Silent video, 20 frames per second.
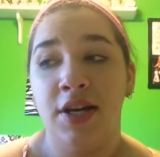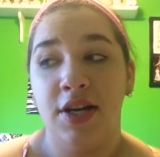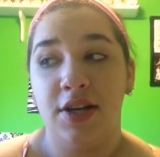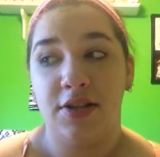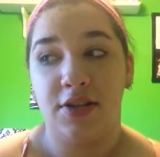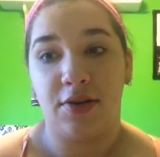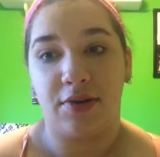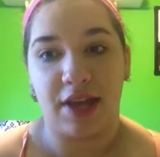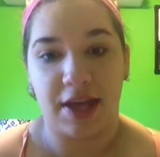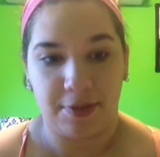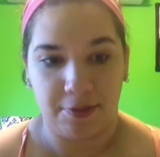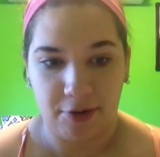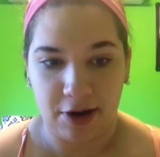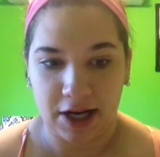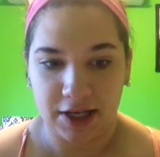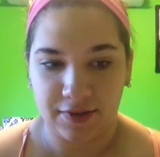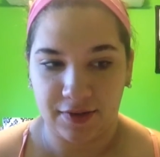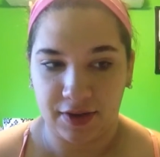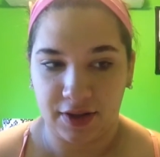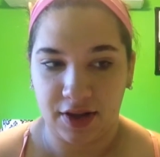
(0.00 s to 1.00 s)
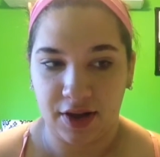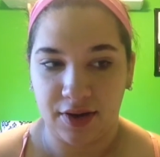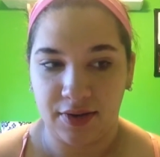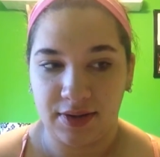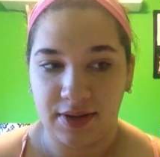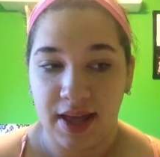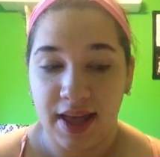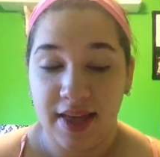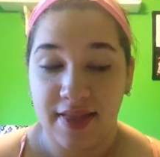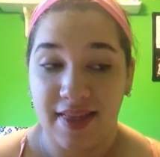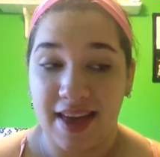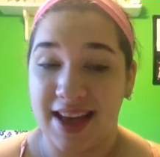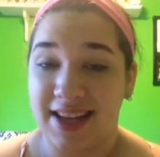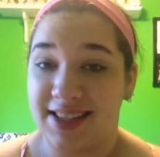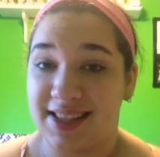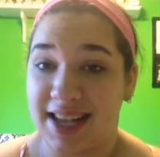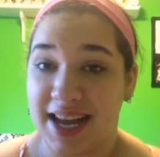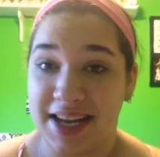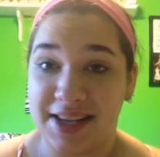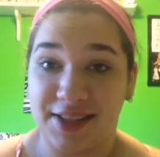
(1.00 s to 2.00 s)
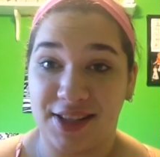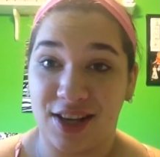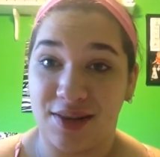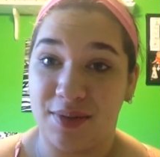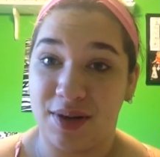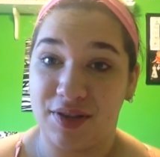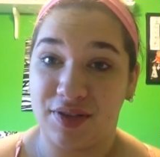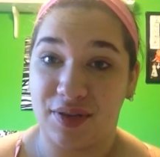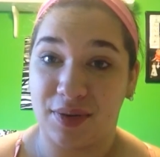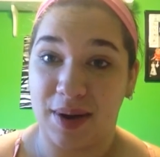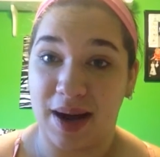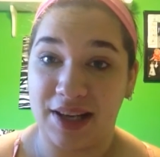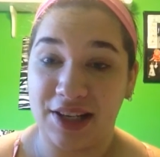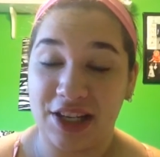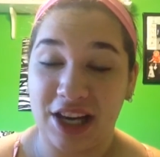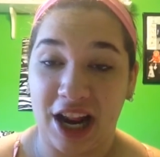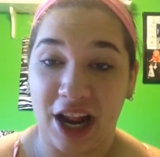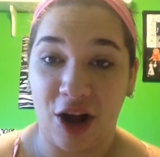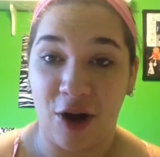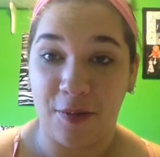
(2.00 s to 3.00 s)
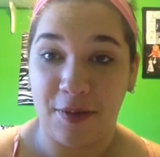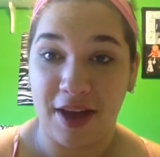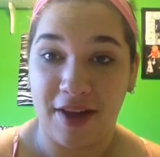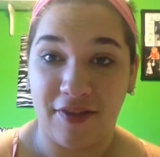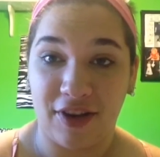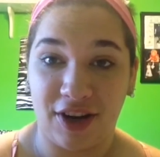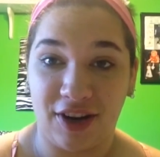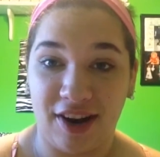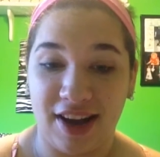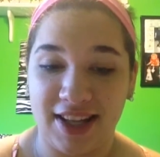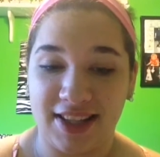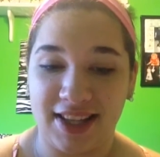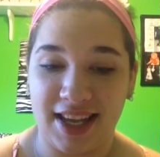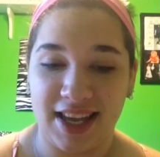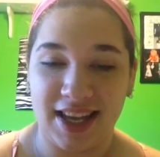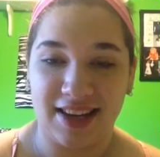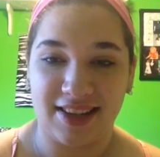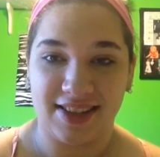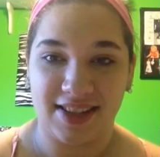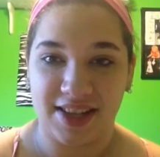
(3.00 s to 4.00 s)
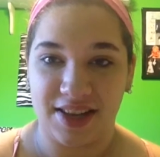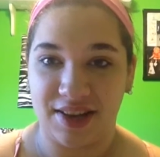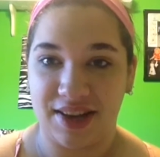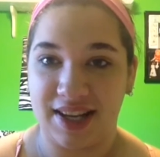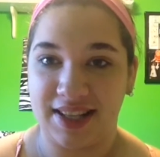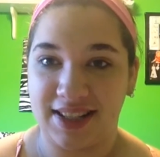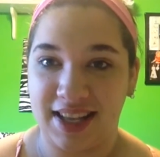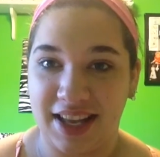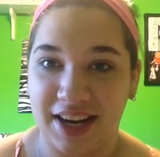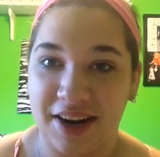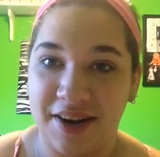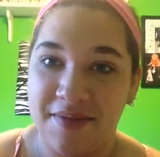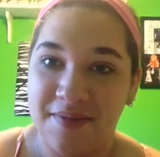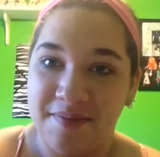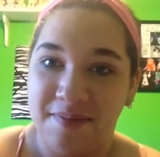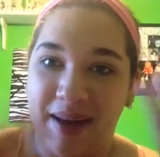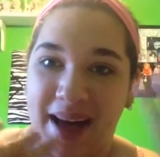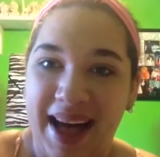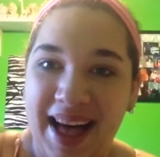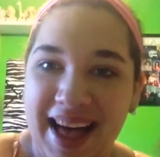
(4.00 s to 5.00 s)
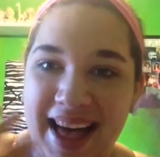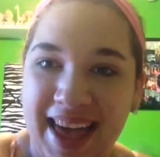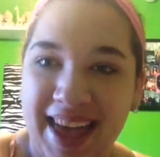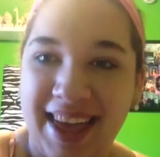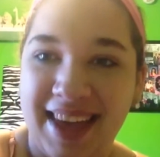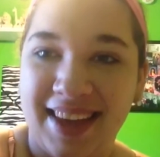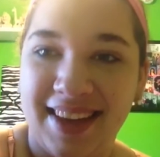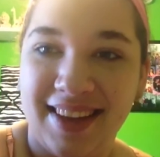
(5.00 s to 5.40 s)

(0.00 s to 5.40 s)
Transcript: So keep watch for those. Thanks guys so much for watching. I hope you have a great day, and I'll see you guys later. Bye!